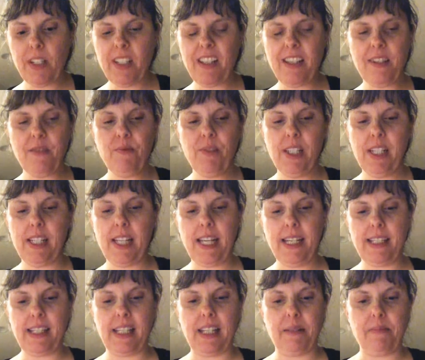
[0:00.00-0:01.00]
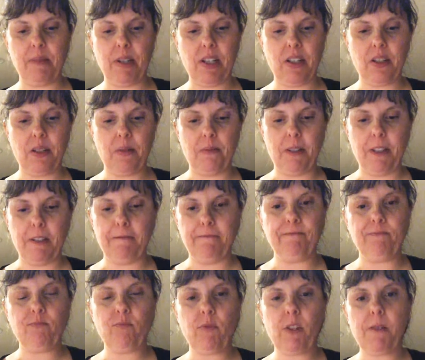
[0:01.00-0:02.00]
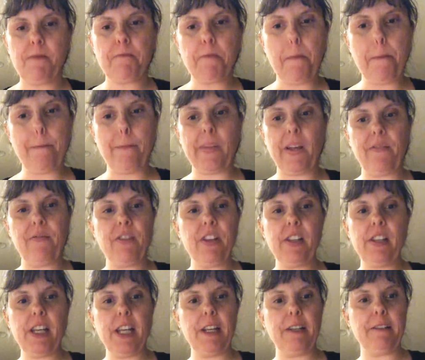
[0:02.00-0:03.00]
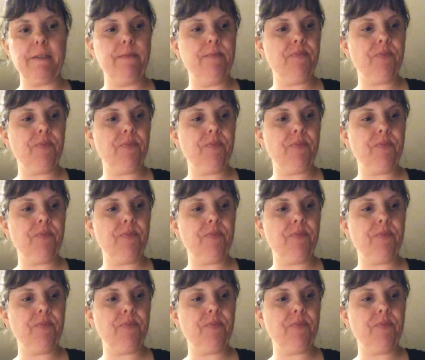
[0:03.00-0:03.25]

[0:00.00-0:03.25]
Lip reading: It doesn't really taste like much to me. I feel like,